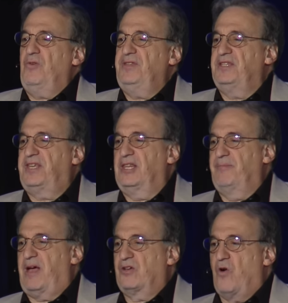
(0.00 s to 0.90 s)
they tell
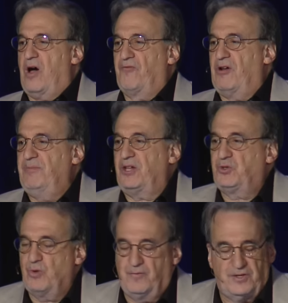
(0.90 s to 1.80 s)
about Carver. I'm not
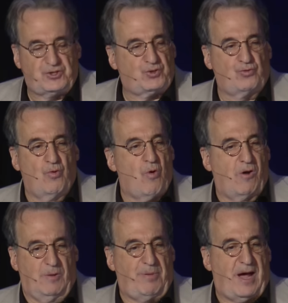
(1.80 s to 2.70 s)
sure if it's true
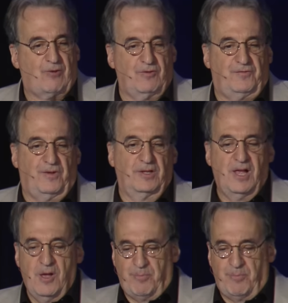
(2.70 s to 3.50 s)
or apocryphal,